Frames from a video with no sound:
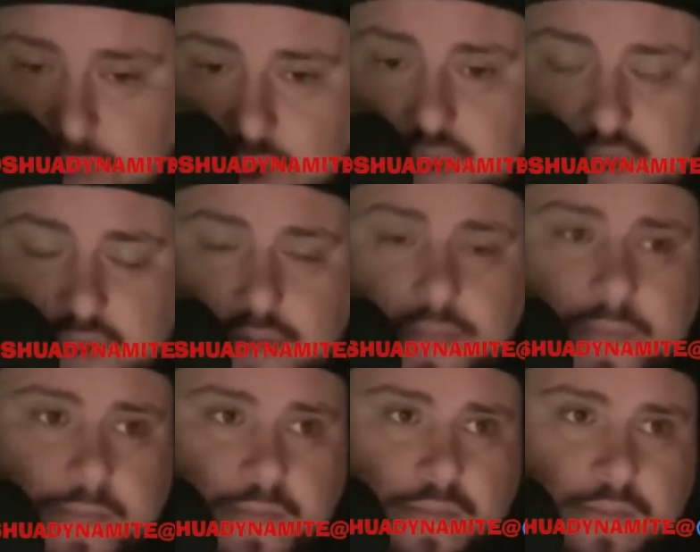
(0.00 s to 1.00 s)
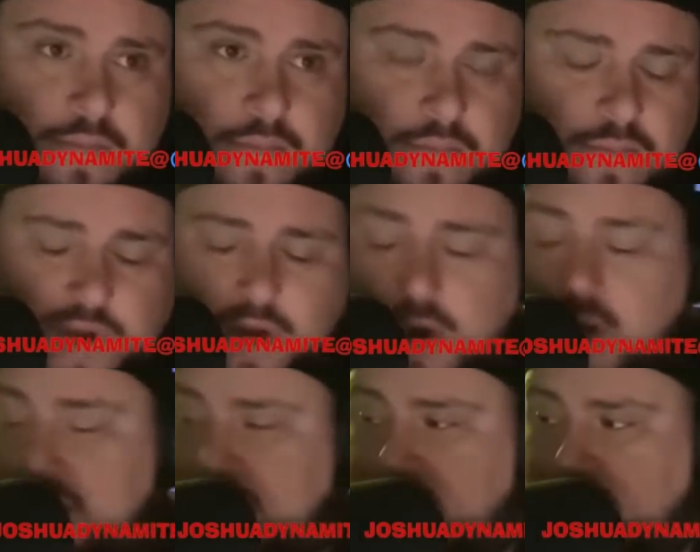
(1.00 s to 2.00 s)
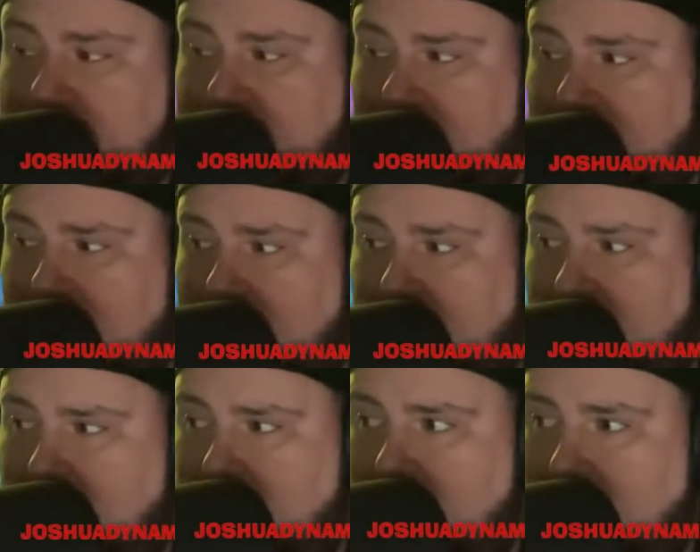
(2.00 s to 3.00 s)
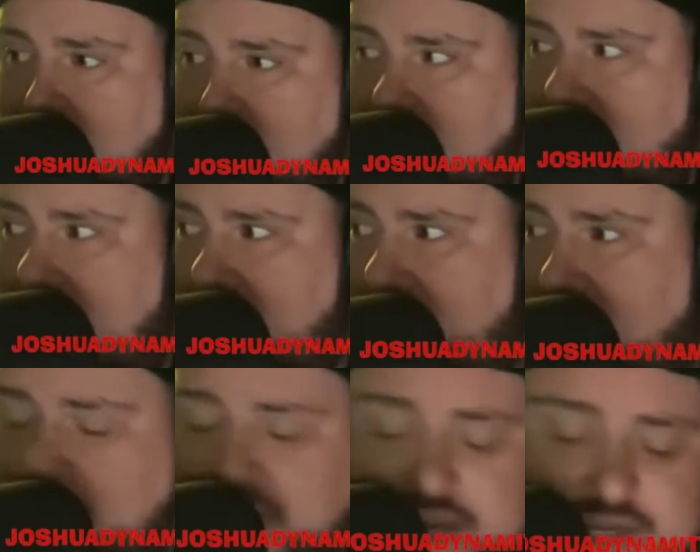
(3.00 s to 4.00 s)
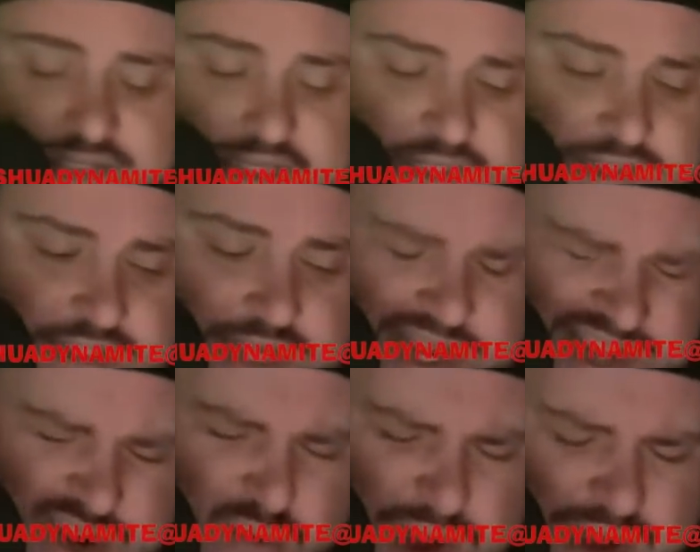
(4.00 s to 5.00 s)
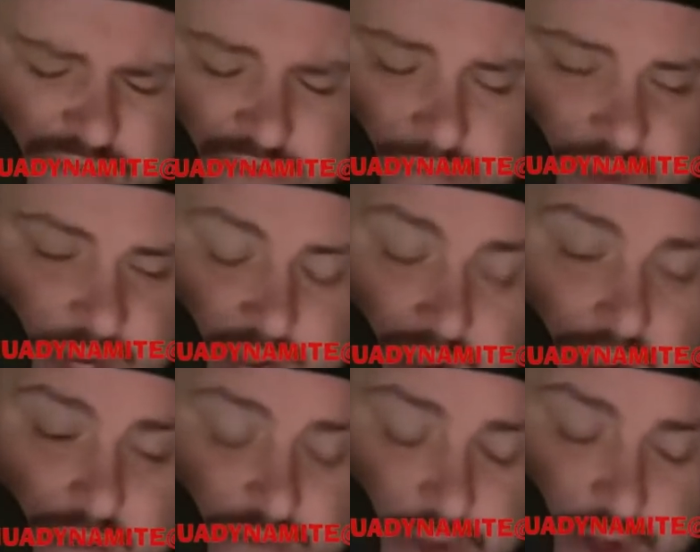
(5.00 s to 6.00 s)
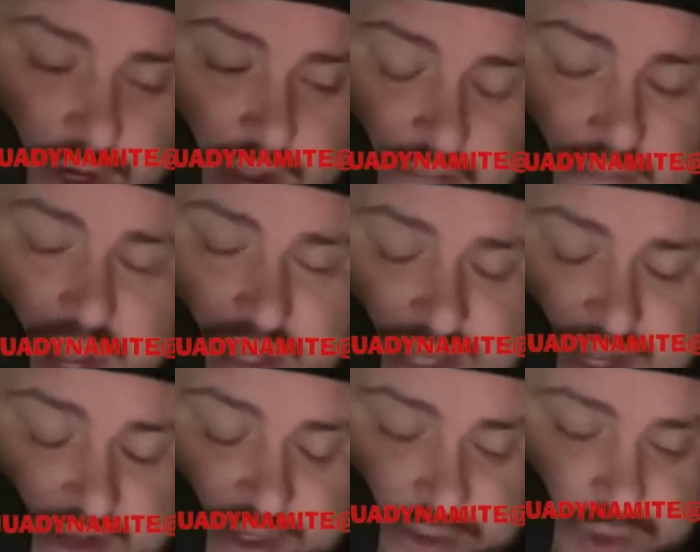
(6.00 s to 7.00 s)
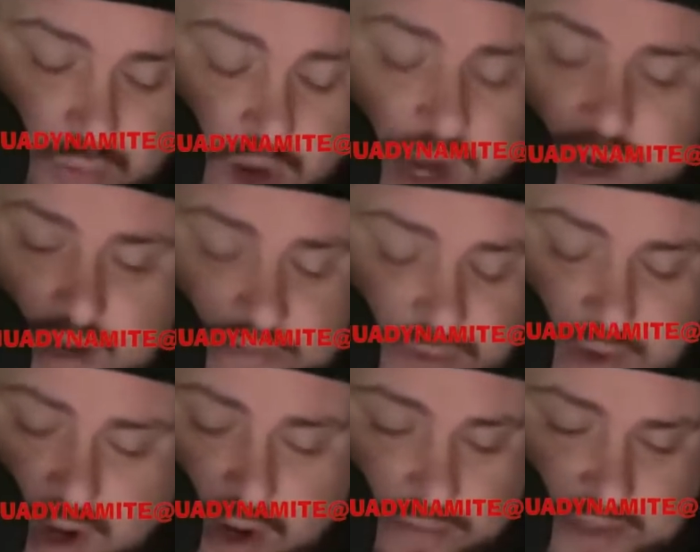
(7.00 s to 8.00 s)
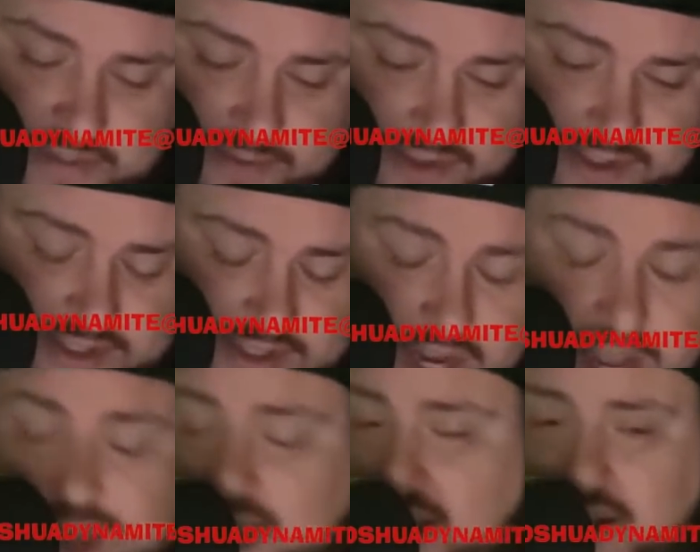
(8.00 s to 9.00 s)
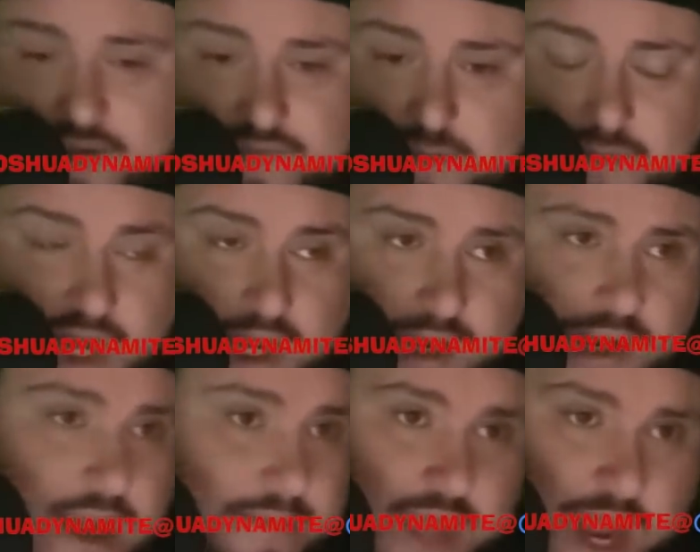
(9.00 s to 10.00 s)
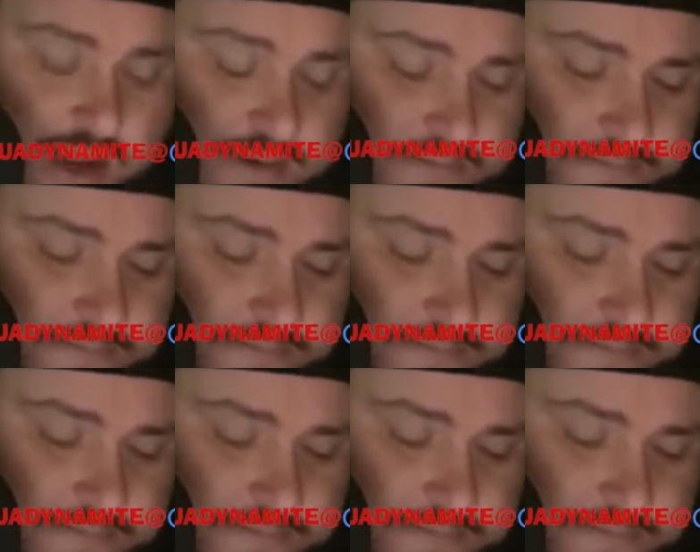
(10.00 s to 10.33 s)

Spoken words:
a person. We don't always treat them like people. And it's very easy to say, get away from me. And I look, I'm not telling you to walk up to a homeless person and give them a hug. I'm not.